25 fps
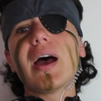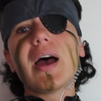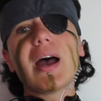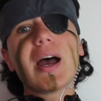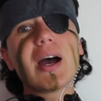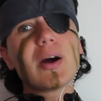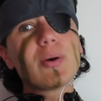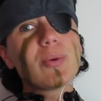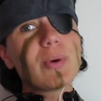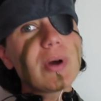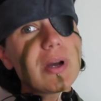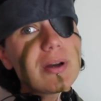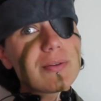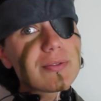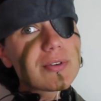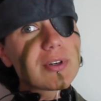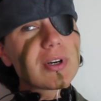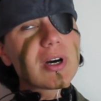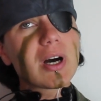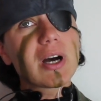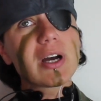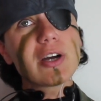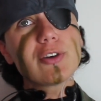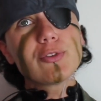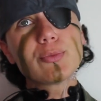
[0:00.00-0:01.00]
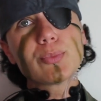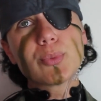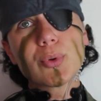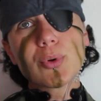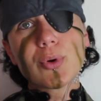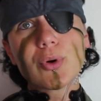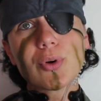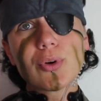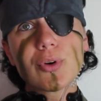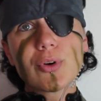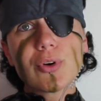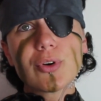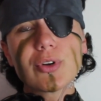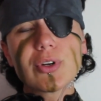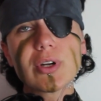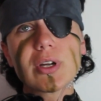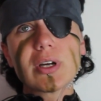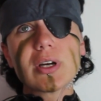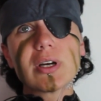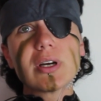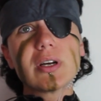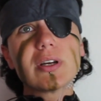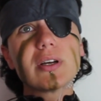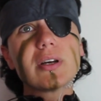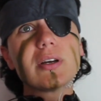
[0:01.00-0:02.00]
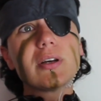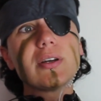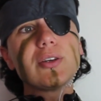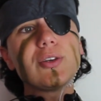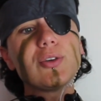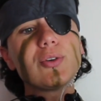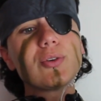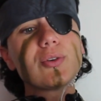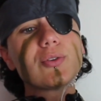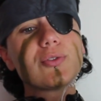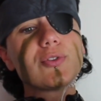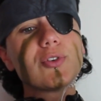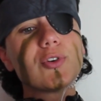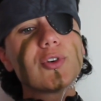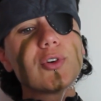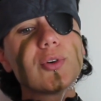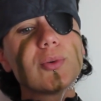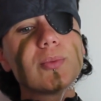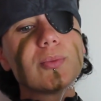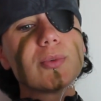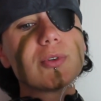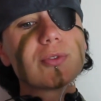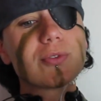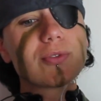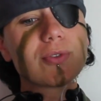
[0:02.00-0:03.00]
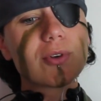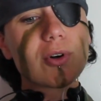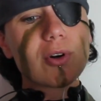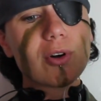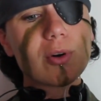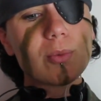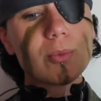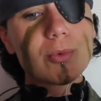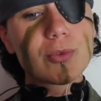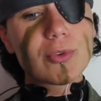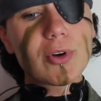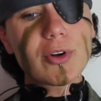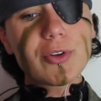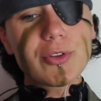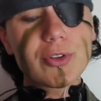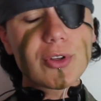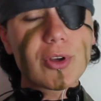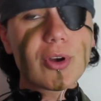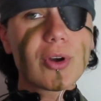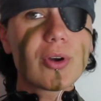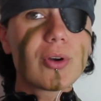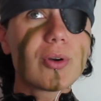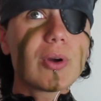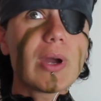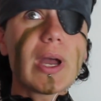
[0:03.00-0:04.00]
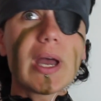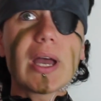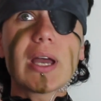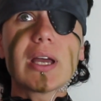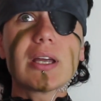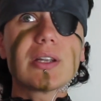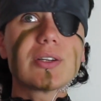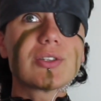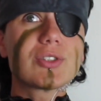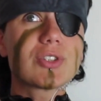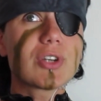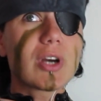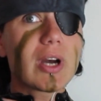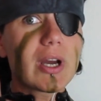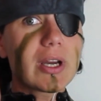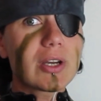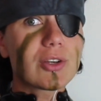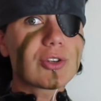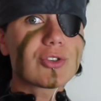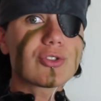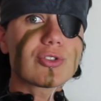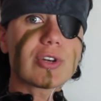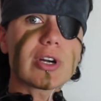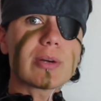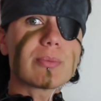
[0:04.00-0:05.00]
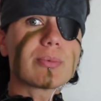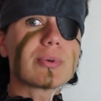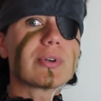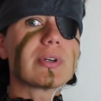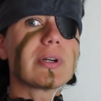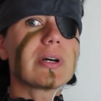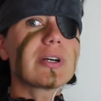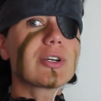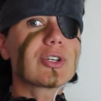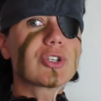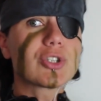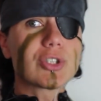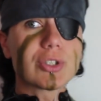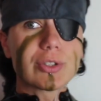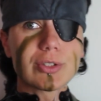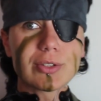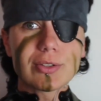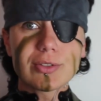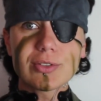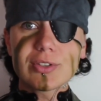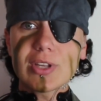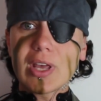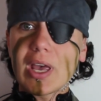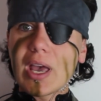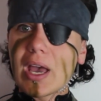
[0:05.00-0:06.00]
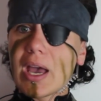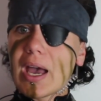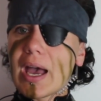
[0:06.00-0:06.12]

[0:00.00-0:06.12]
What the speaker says: However, I've bought a uniform from Rothko and Tiger Stripe Productions,